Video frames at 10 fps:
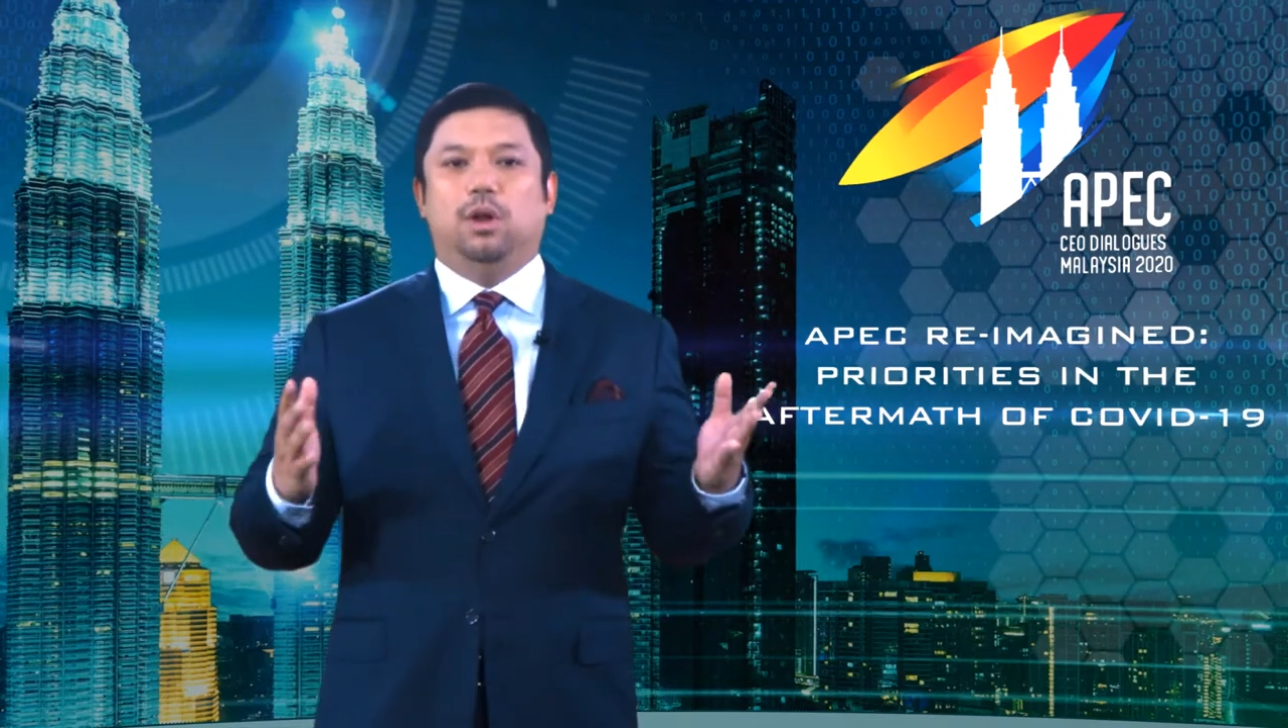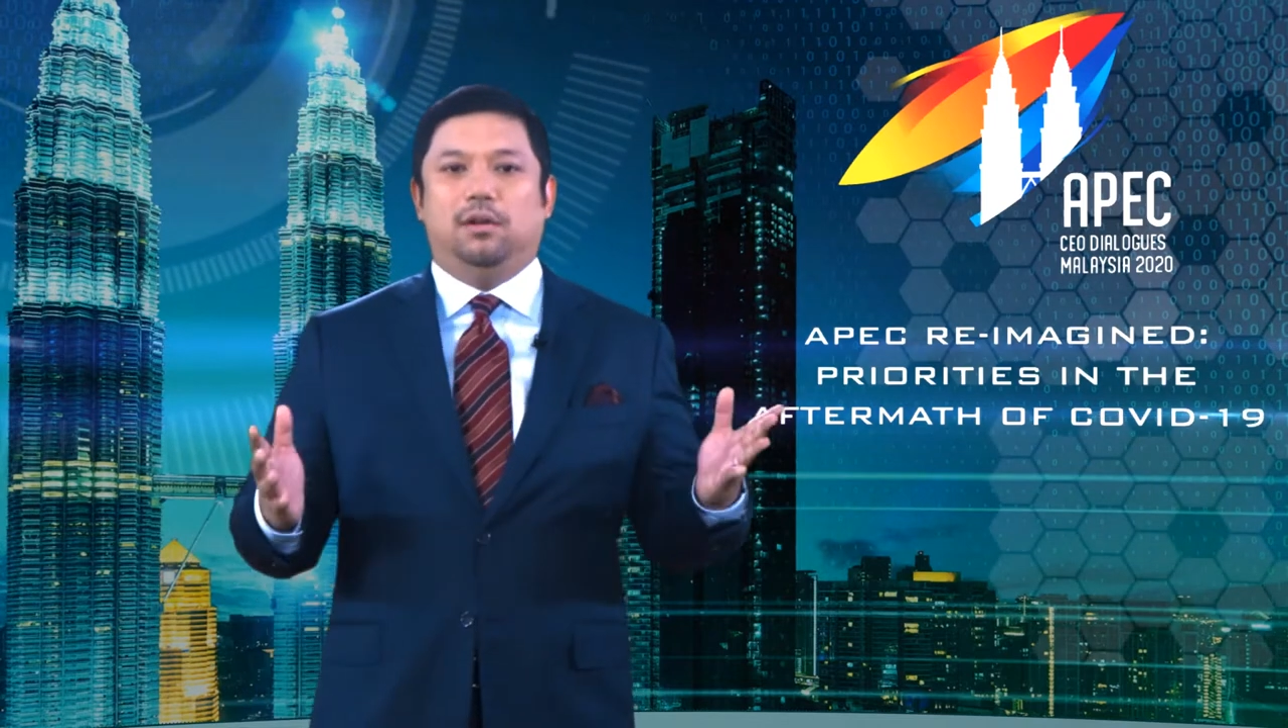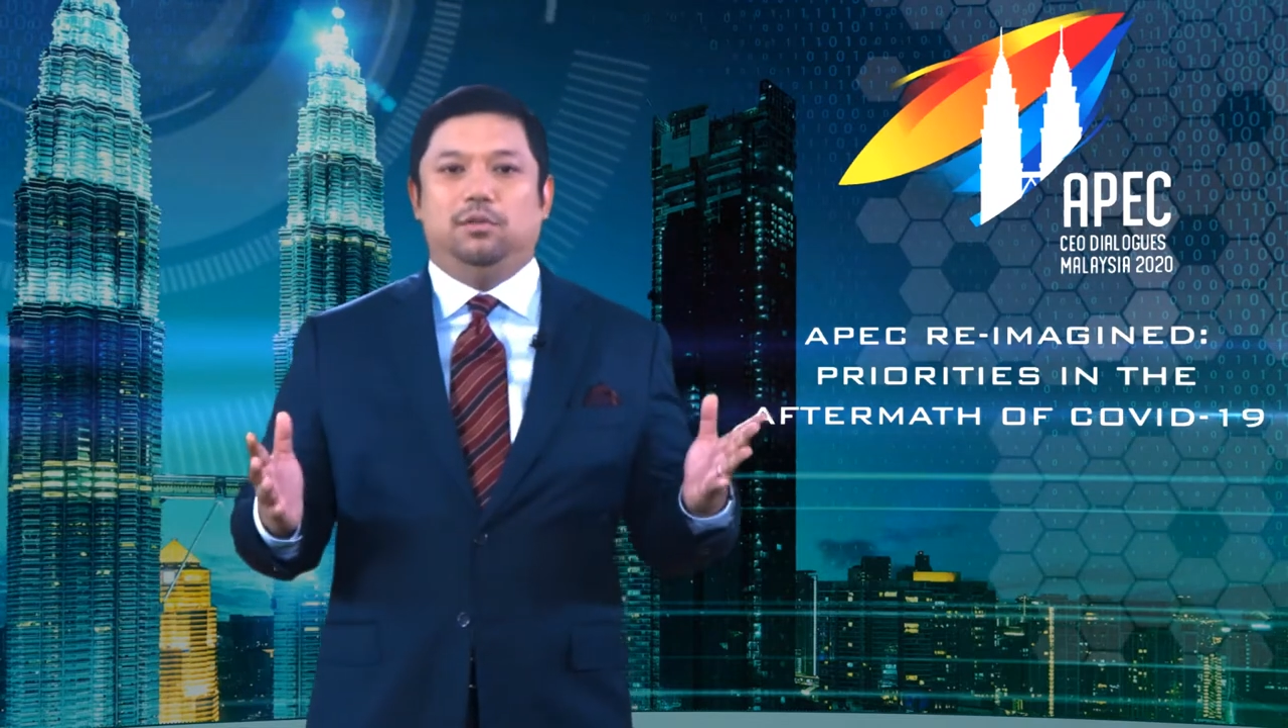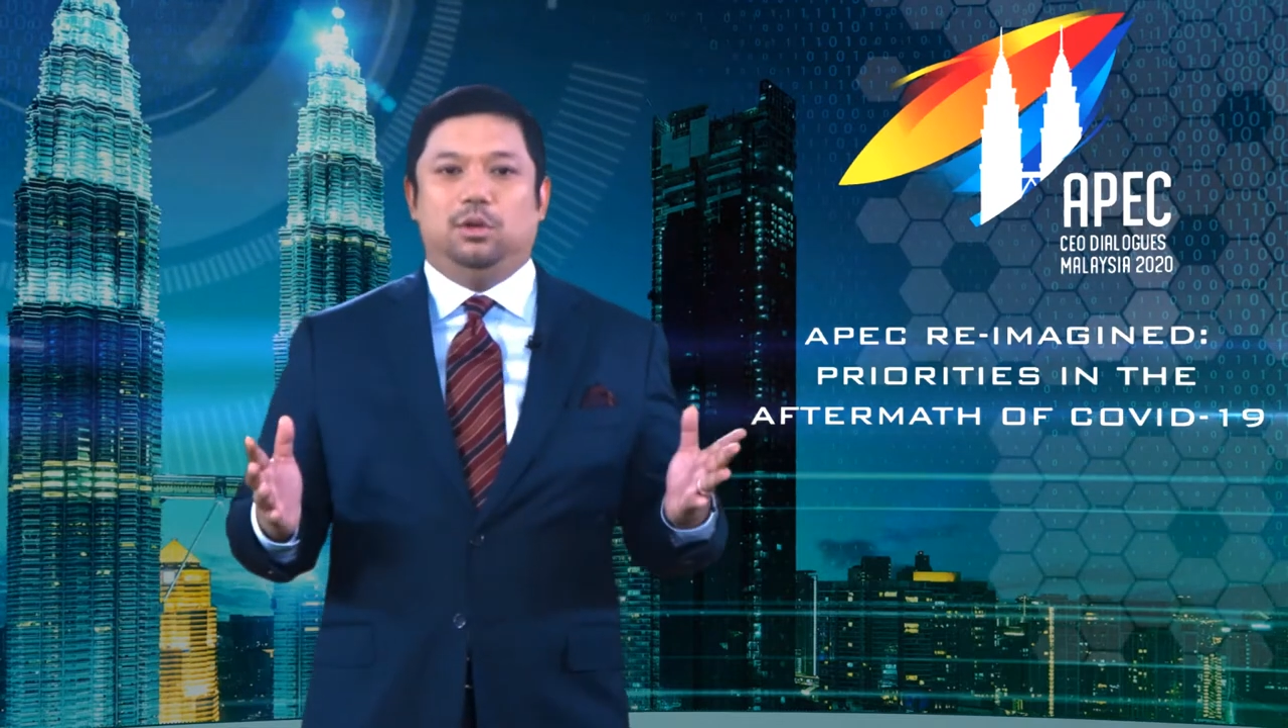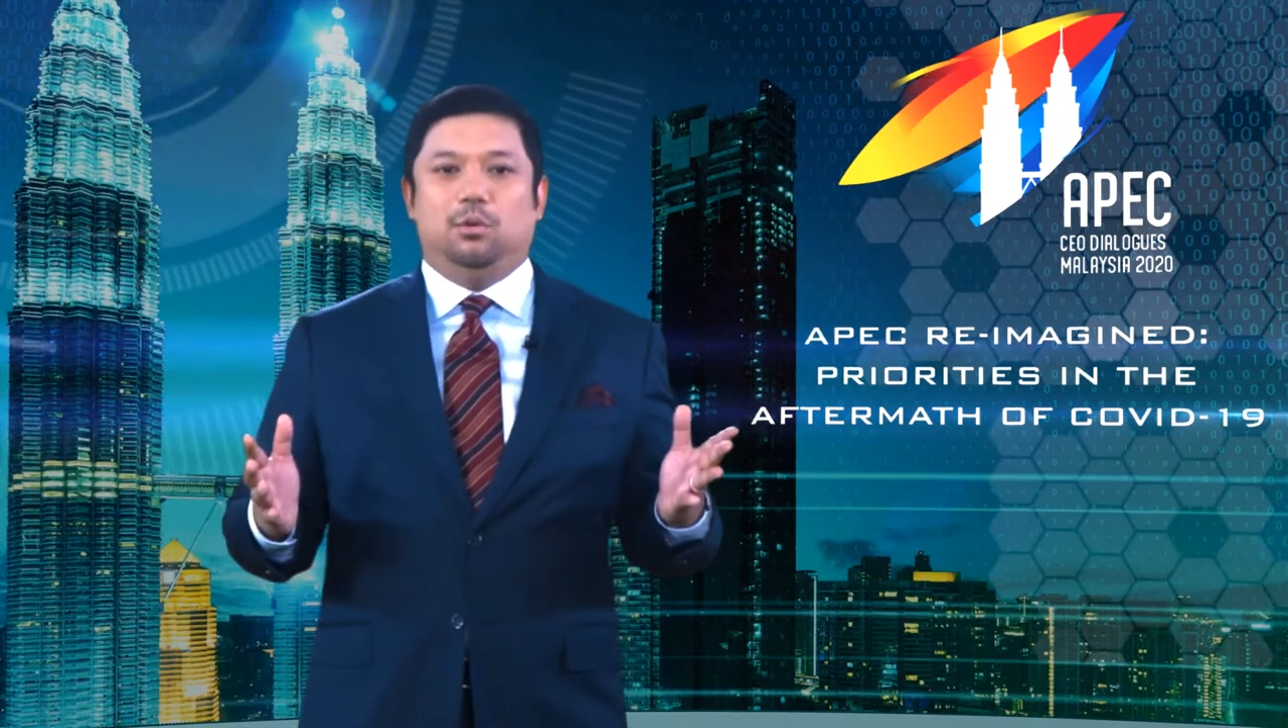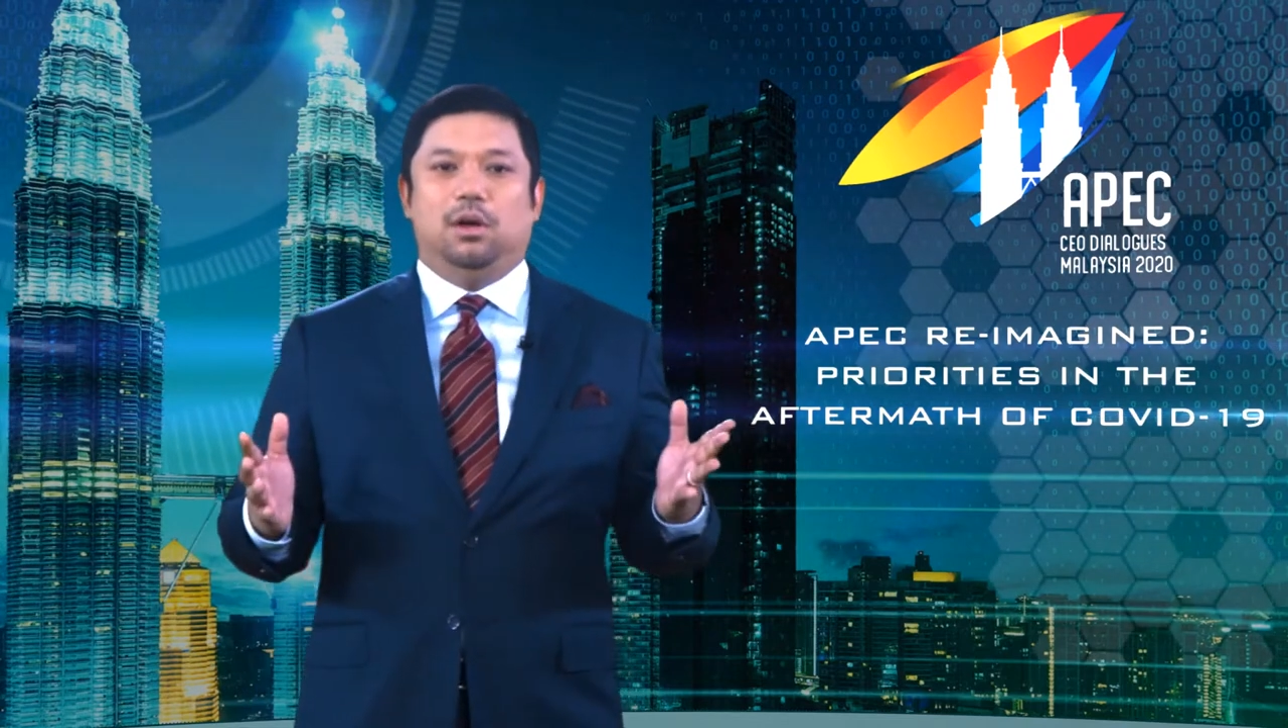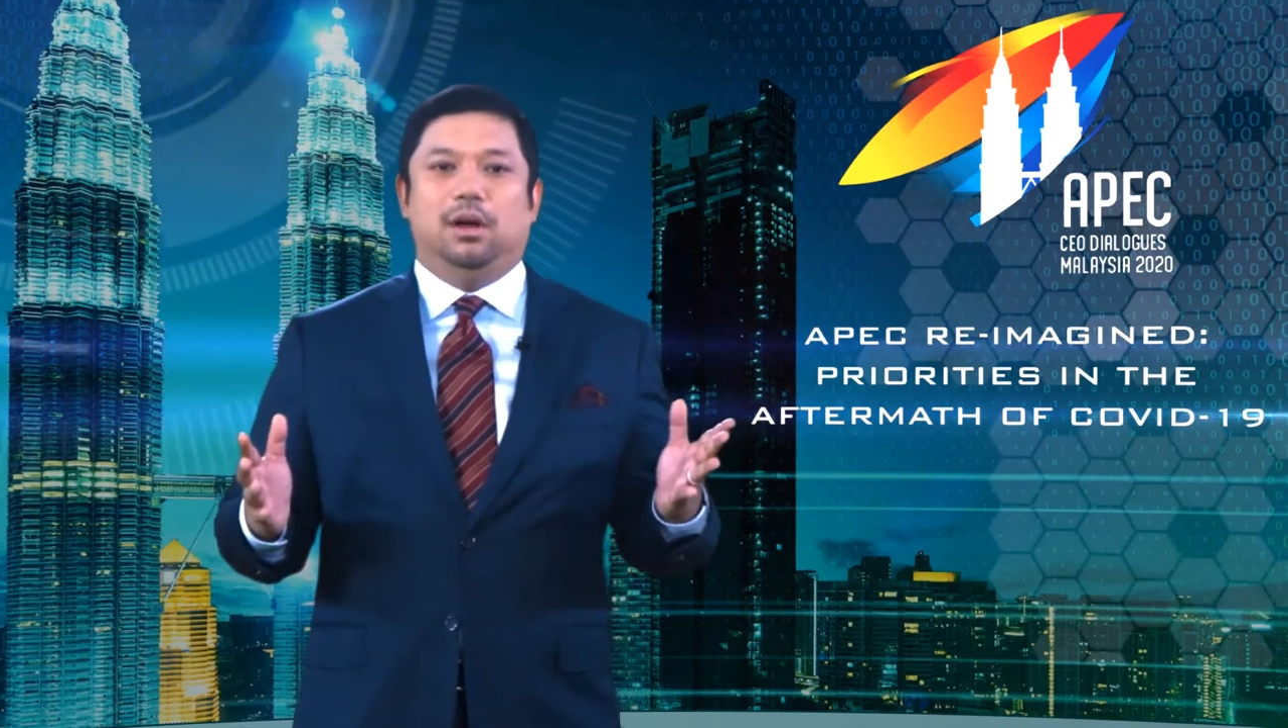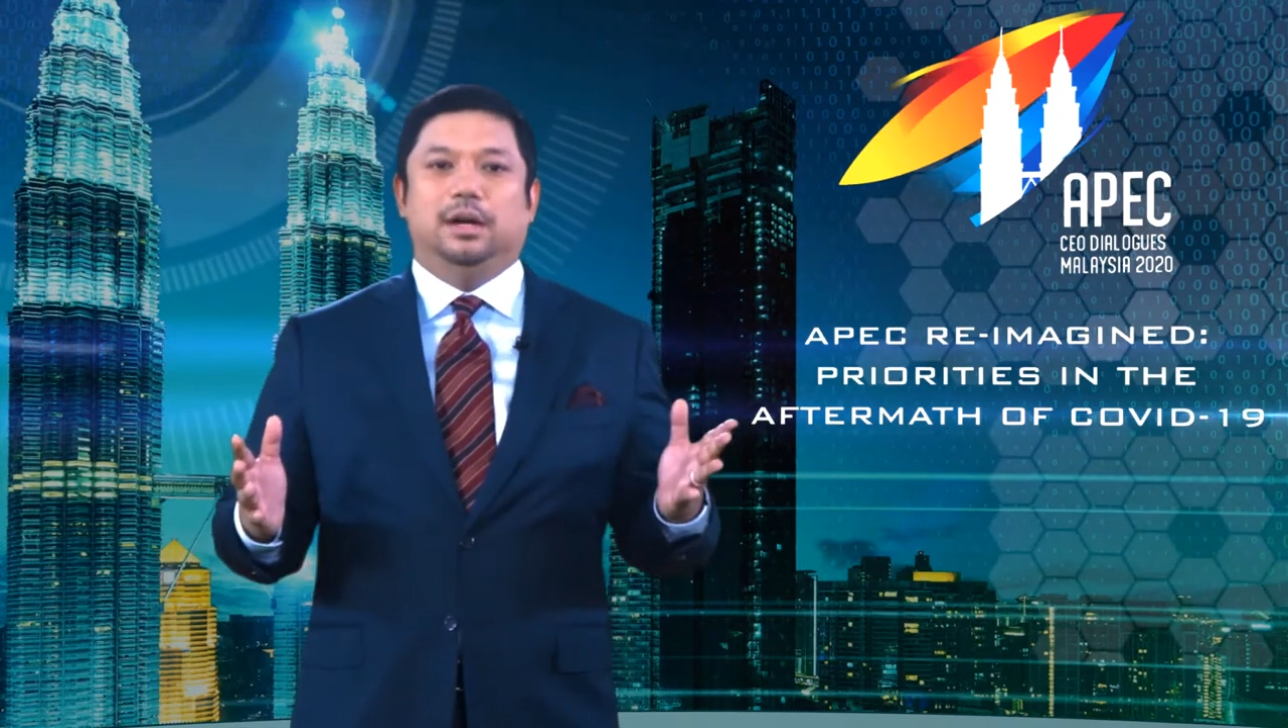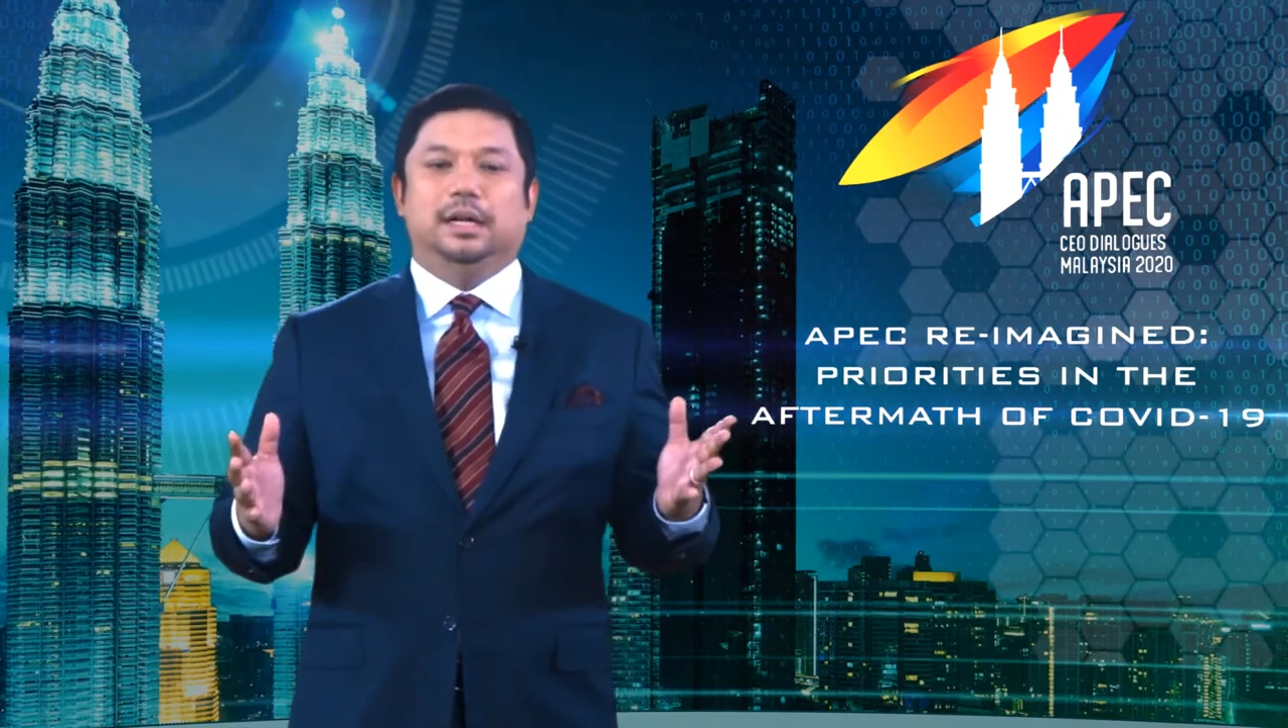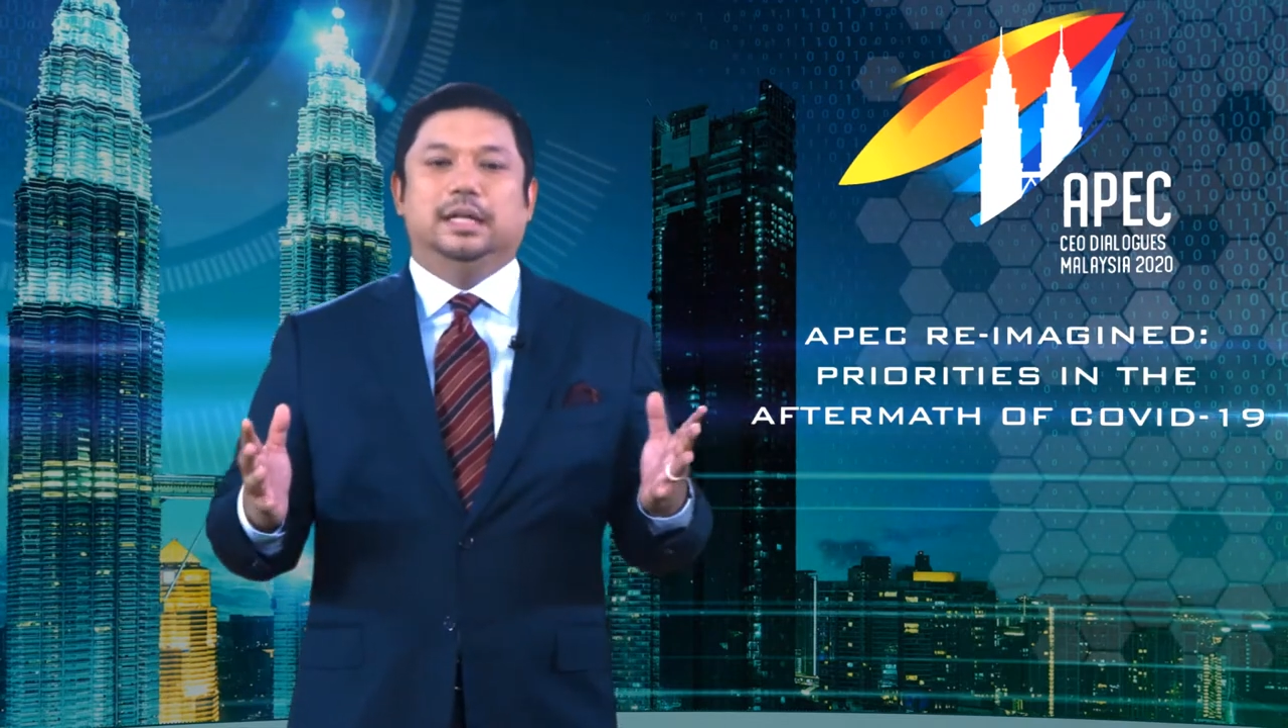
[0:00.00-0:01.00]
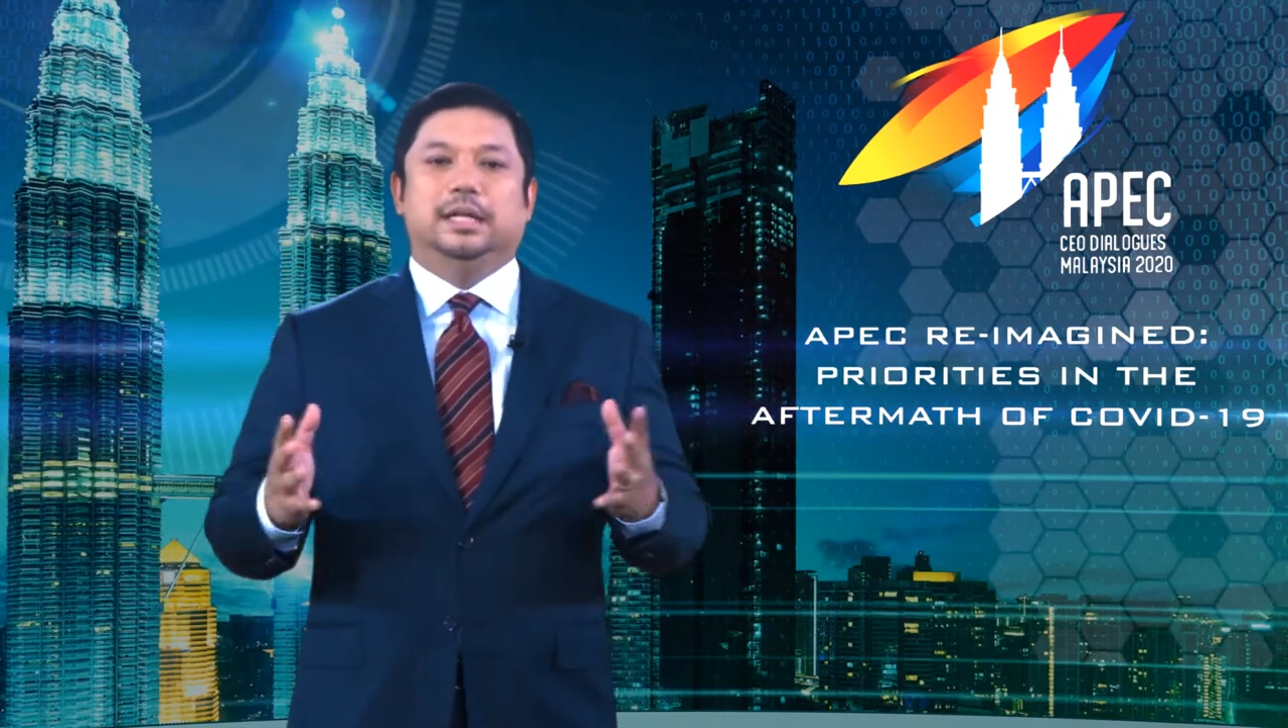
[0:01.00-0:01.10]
wherever you are.